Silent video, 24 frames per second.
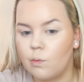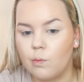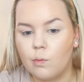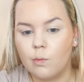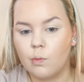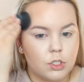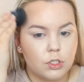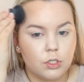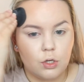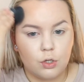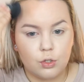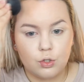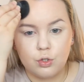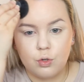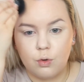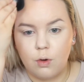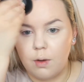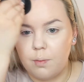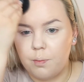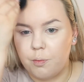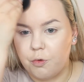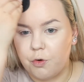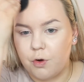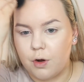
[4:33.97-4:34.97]
He's also
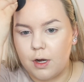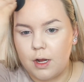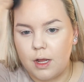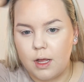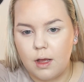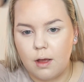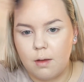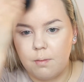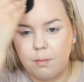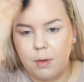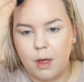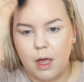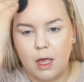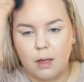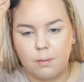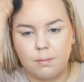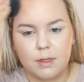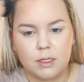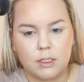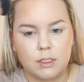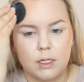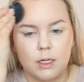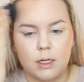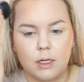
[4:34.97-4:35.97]
a pretty
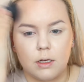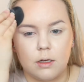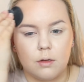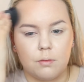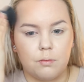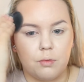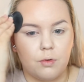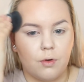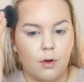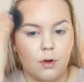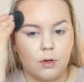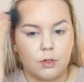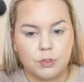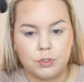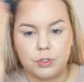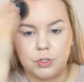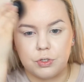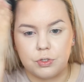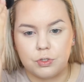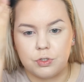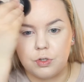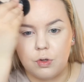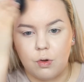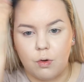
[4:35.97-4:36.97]
pigmented
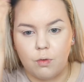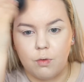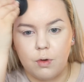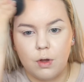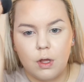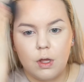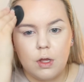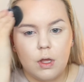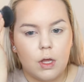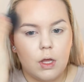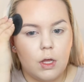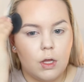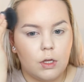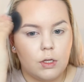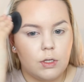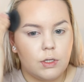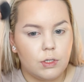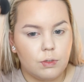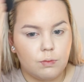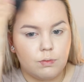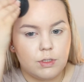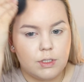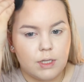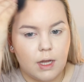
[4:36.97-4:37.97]
bronzer, so
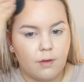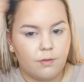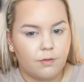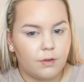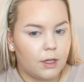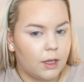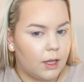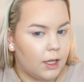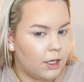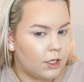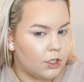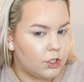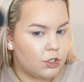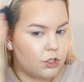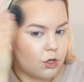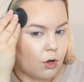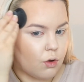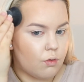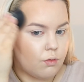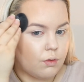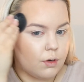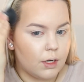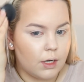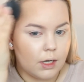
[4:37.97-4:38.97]
you definitely
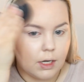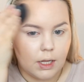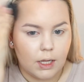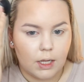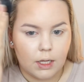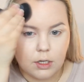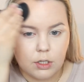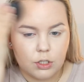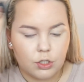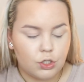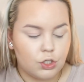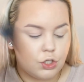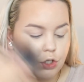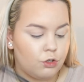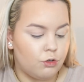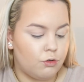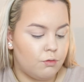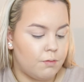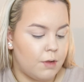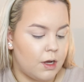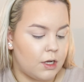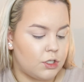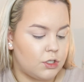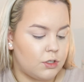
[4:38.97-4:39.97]
don't need too
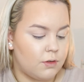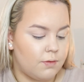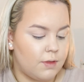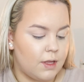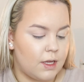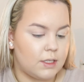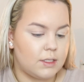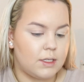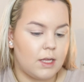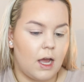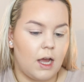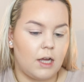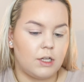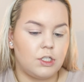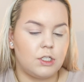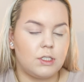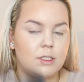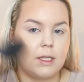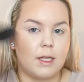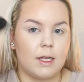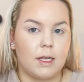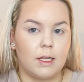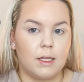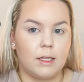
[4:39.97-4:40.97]
much of this. I just
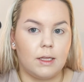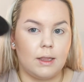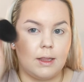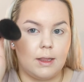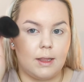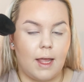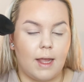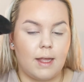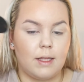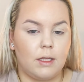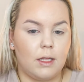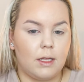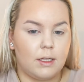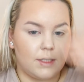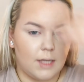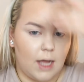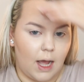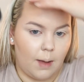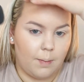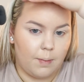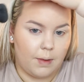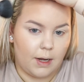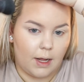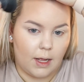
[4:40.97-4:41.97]
like lightly
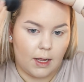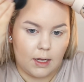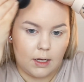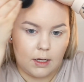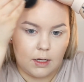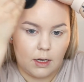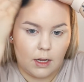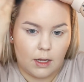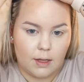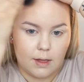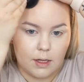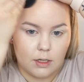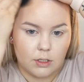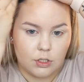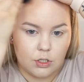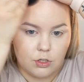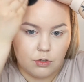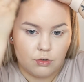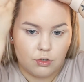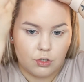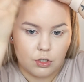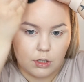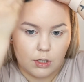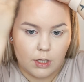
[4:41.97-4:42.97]
dab it in, and that's
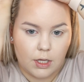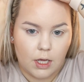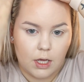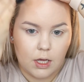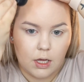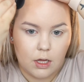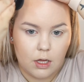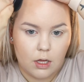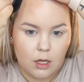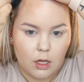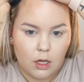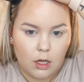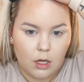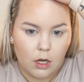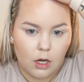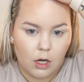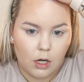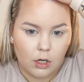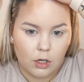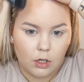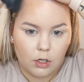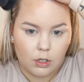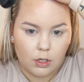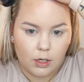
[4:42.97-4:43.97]
usually
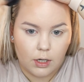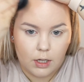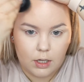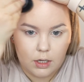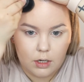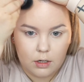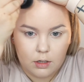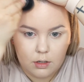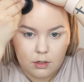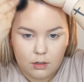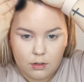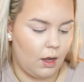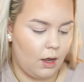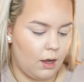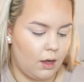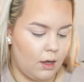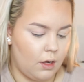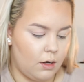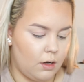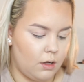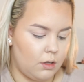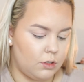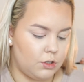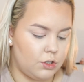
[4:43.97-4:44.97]
good.
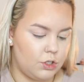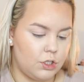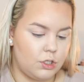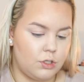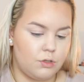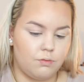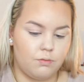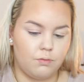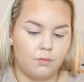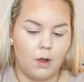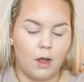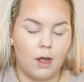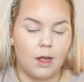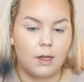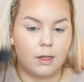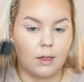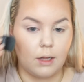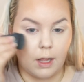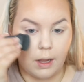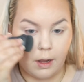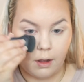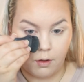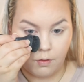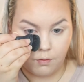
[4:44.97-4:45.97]
And I'll just run
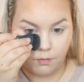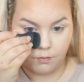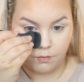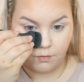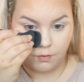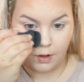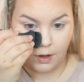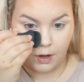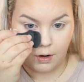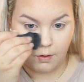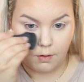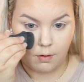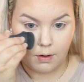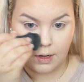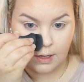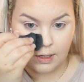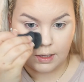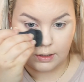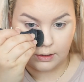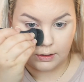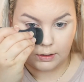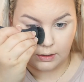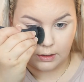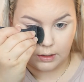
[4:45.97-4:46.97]
like a very
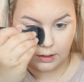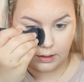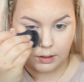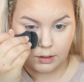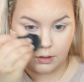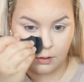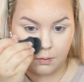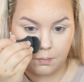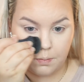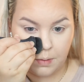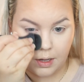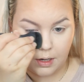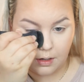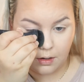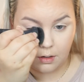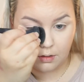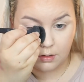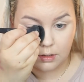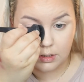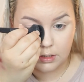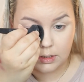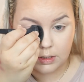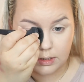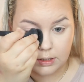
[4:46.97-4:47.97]
little bit on
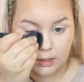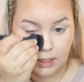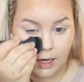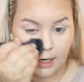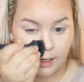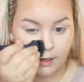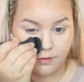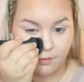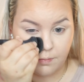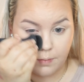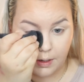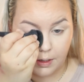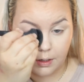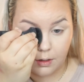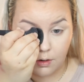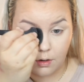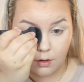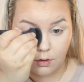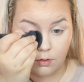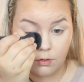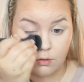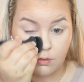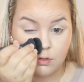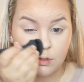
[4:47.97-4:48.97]
the side of my
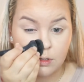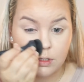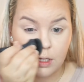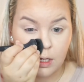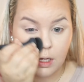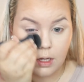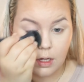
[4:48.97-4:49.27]
nose.